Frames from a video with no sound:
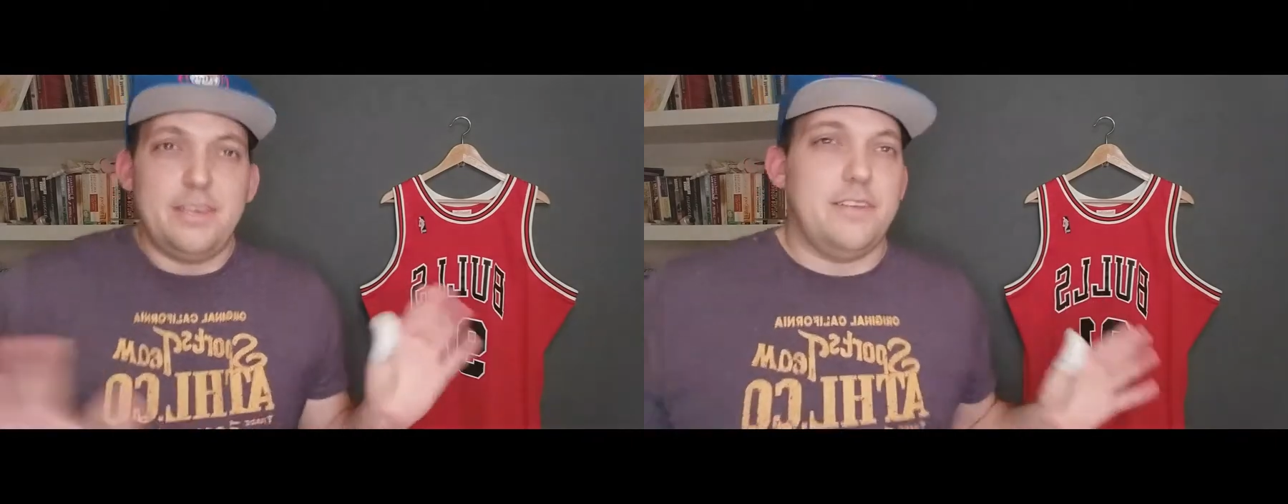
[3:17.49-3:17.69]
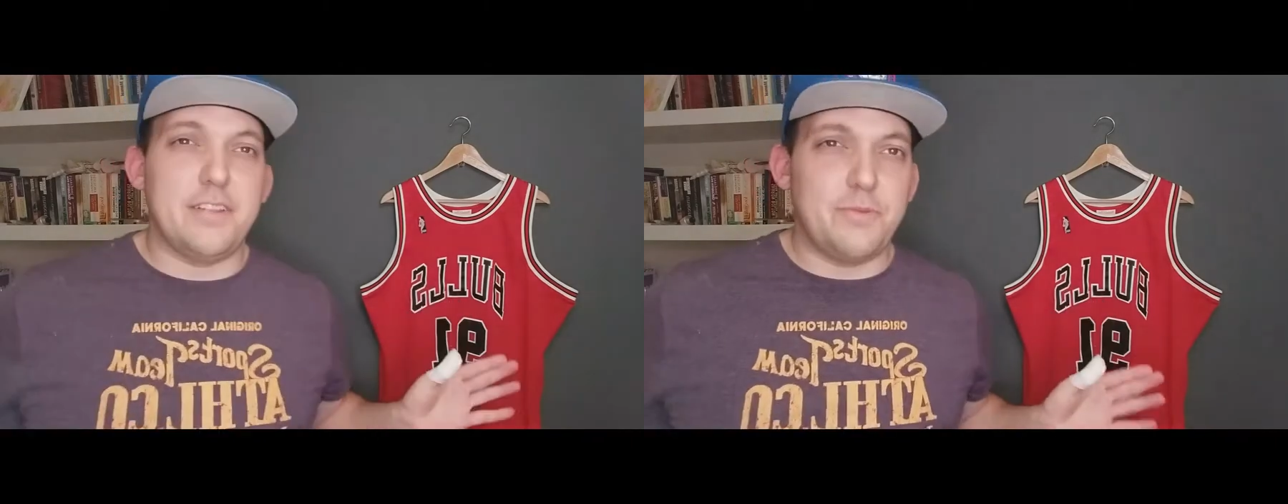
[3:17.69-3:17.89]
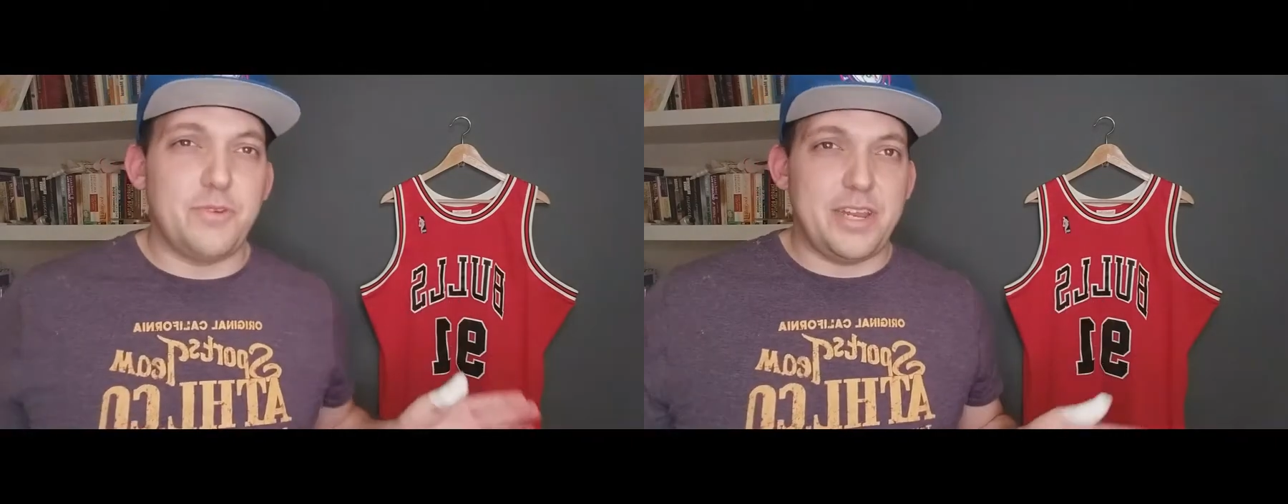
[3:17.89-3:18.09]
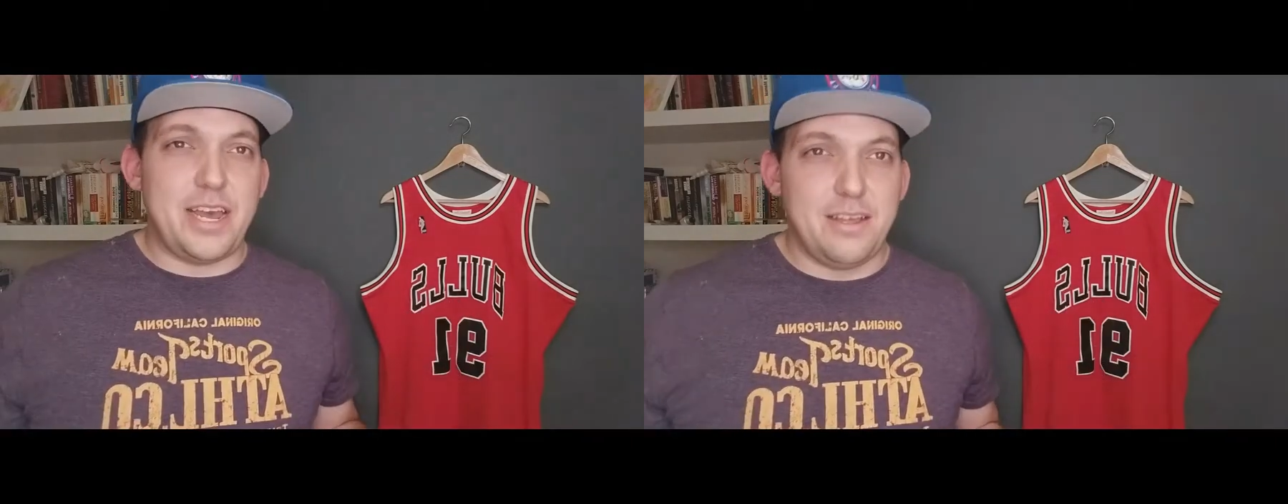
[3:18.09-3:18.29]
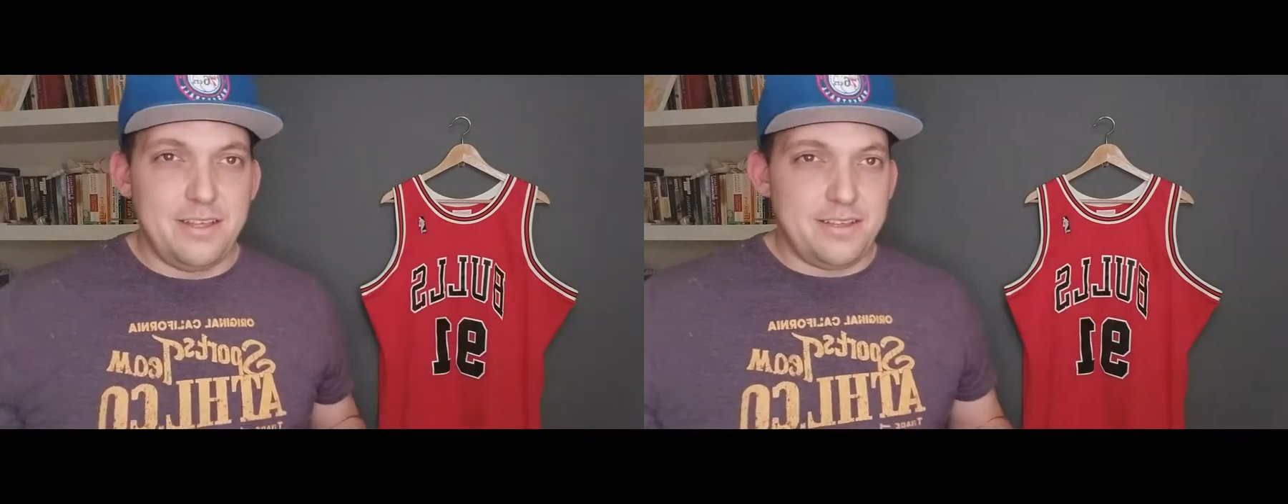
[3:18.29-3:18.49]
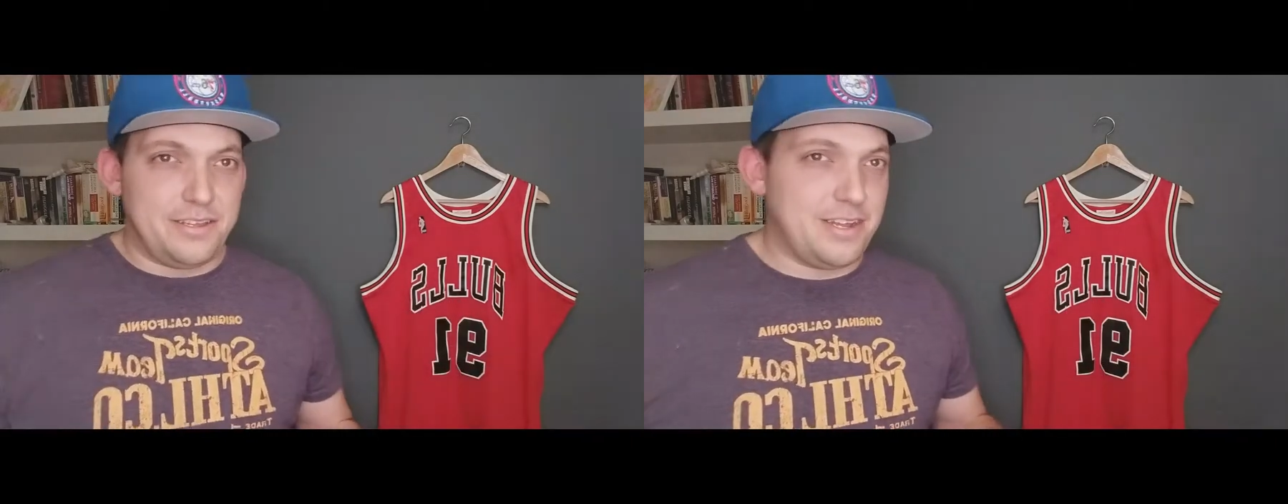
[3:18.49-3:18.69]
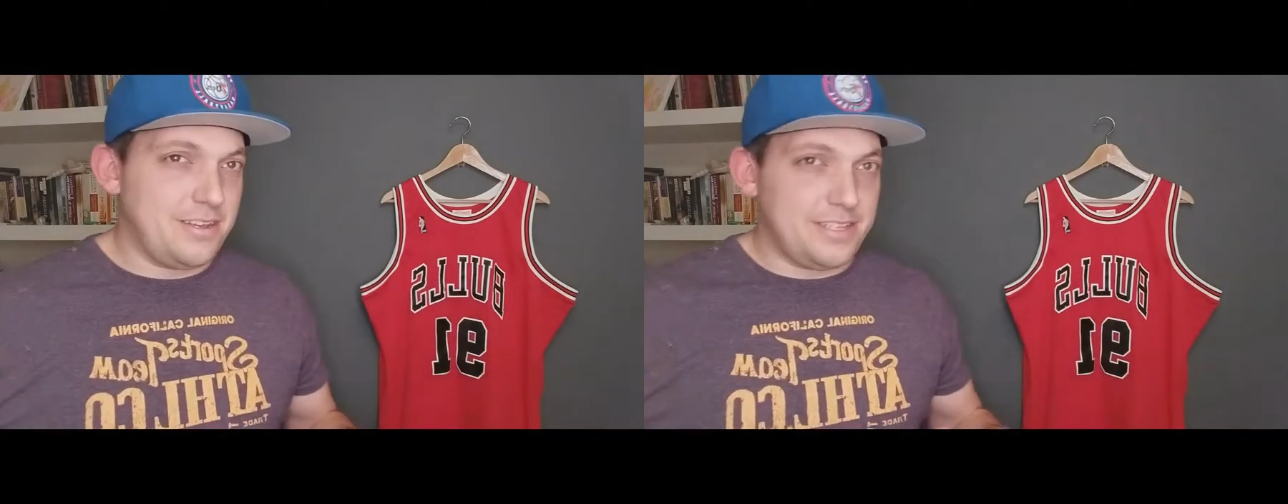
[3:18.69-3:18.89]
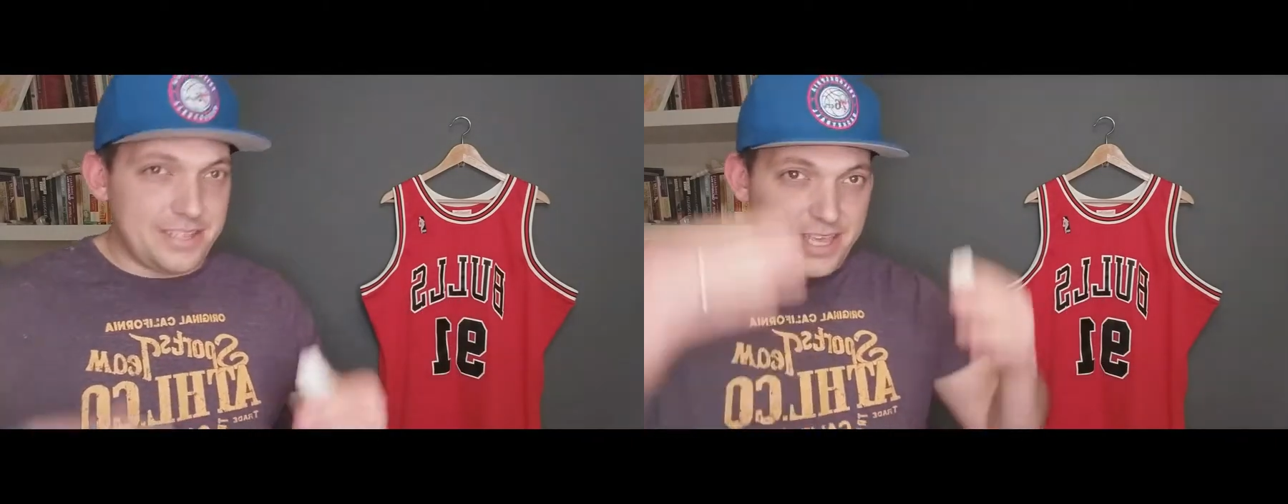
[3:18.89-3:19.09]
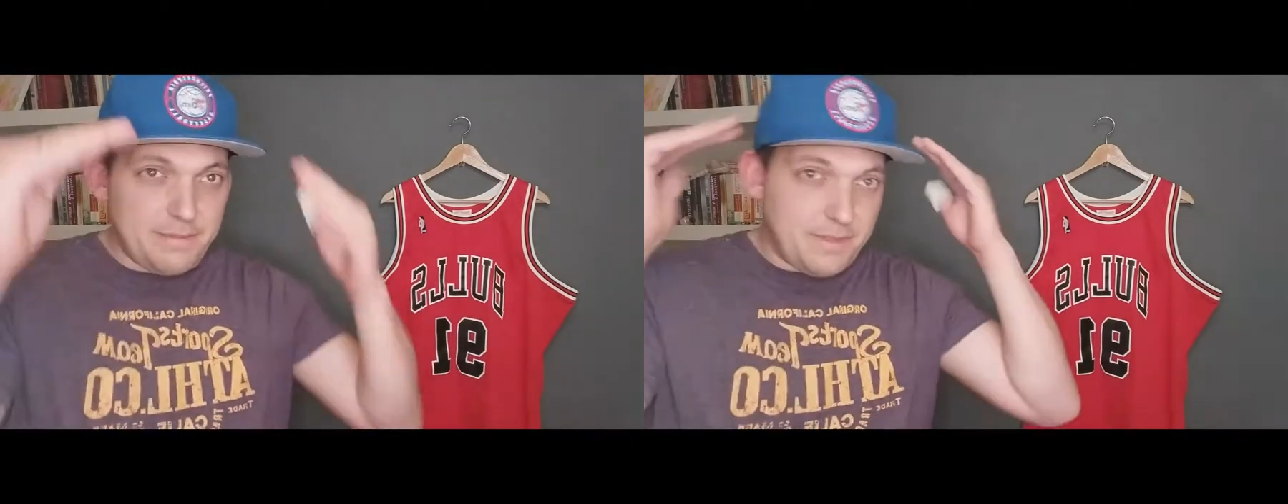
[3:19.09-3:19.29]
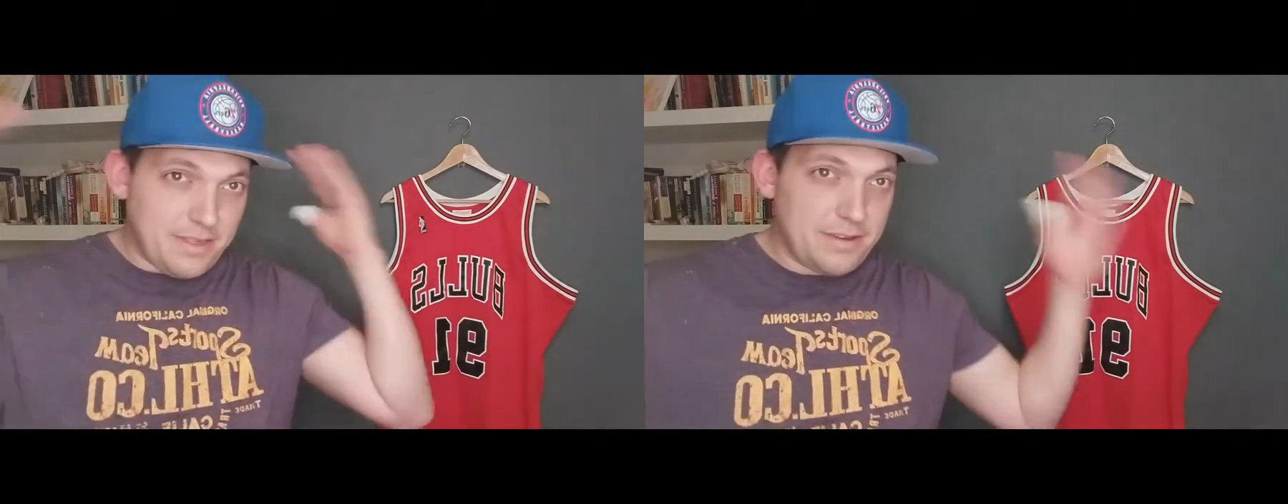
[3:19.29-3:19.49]
You don't want that. It's to
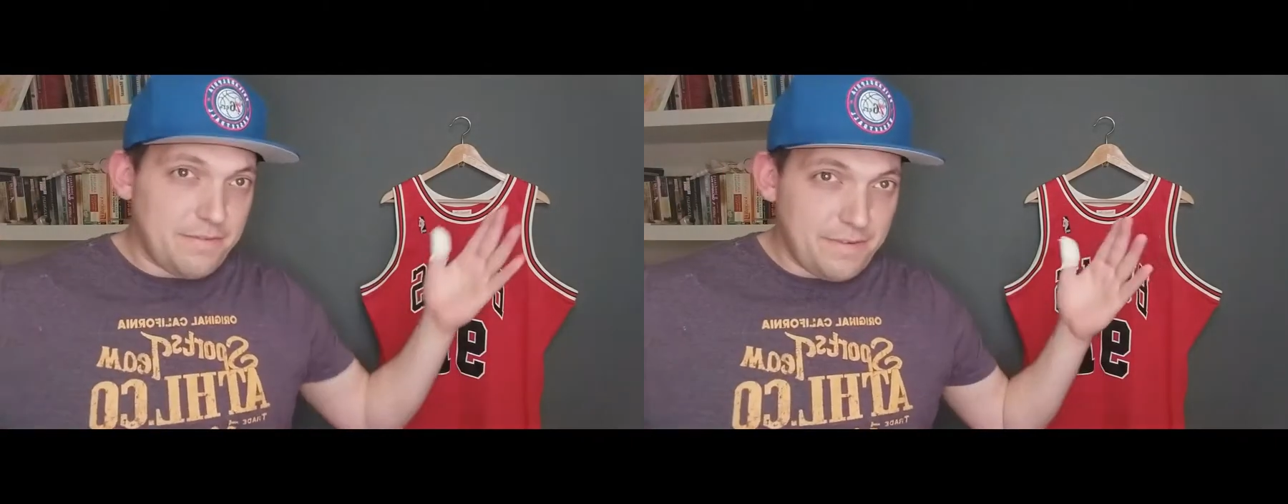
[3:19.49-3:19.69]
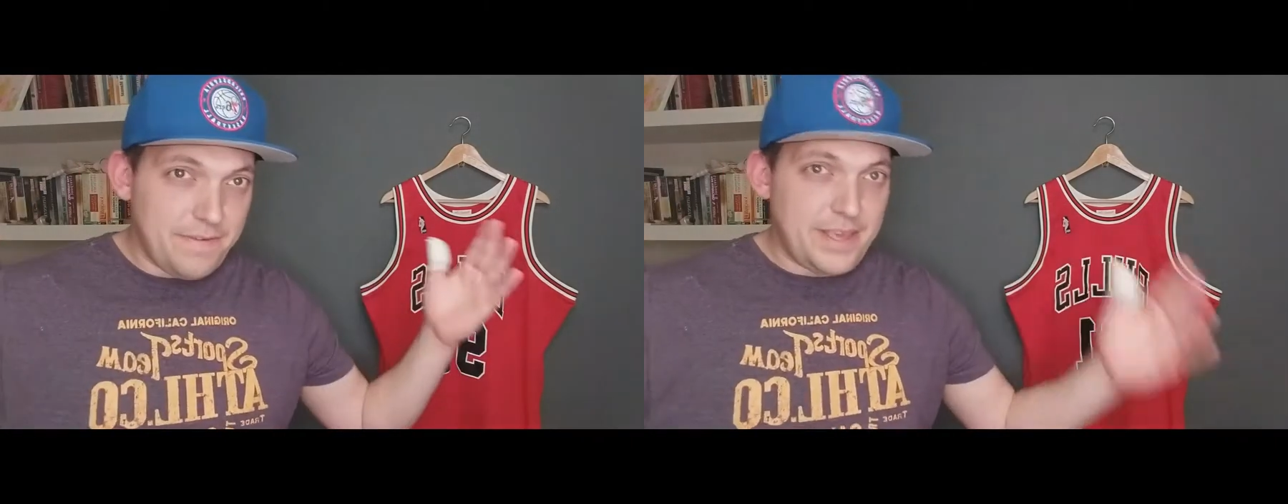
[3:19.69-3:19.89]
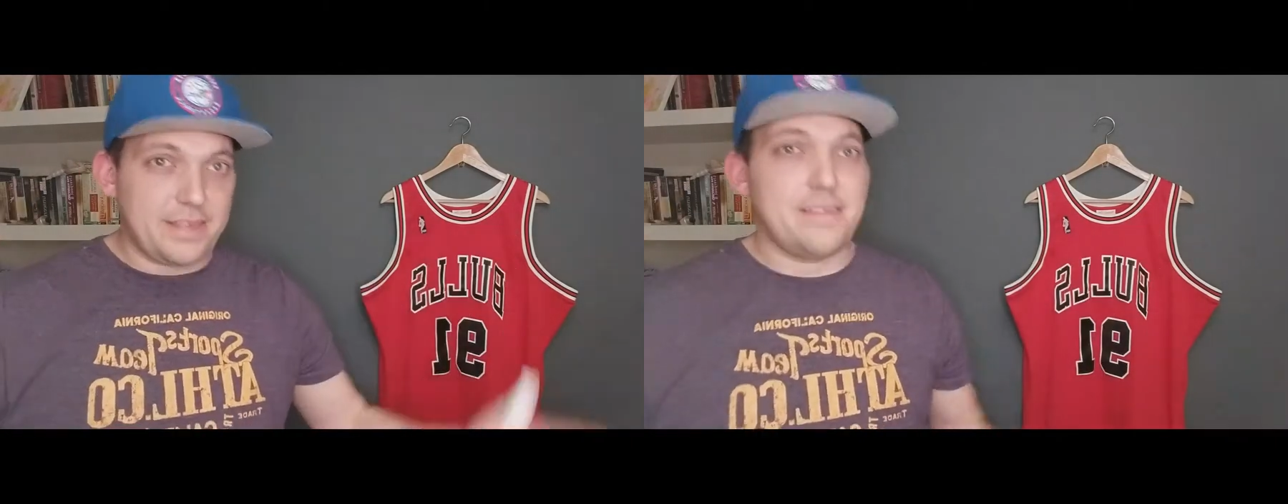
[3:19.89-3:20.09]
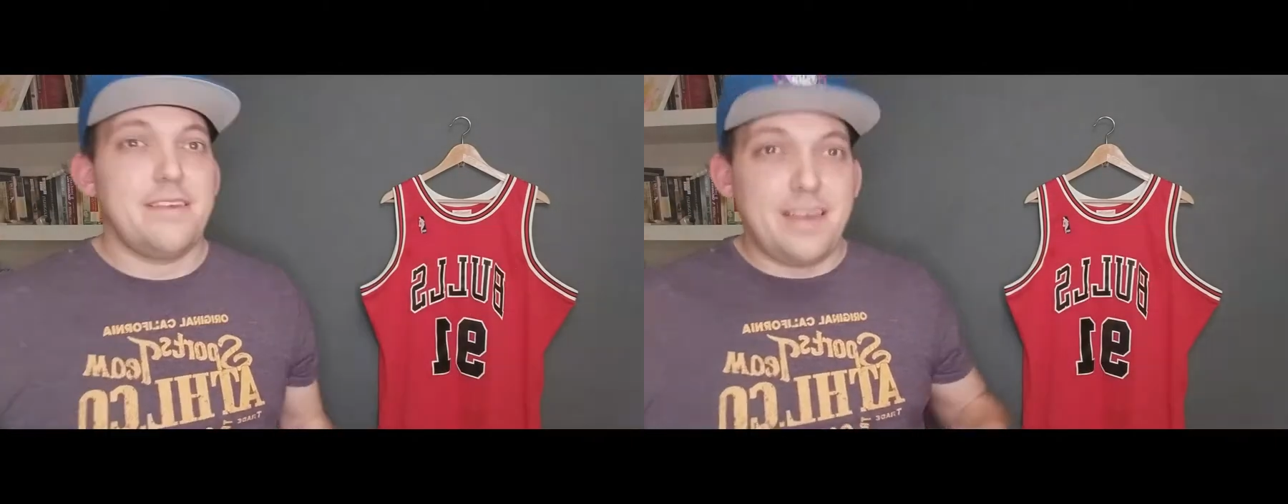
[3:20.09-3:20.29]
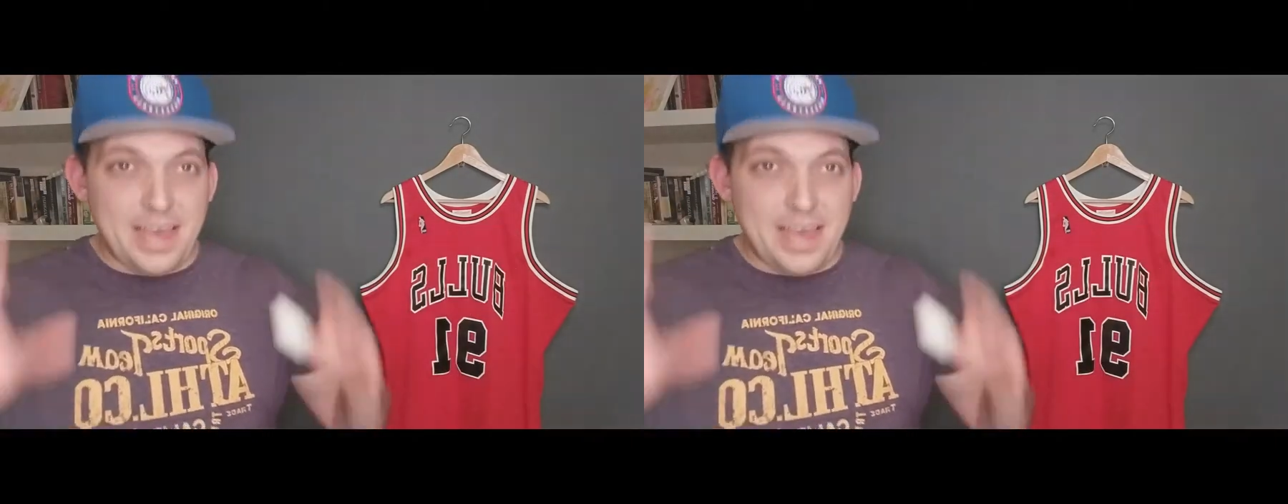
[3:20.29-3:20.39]
keep the sun off your face,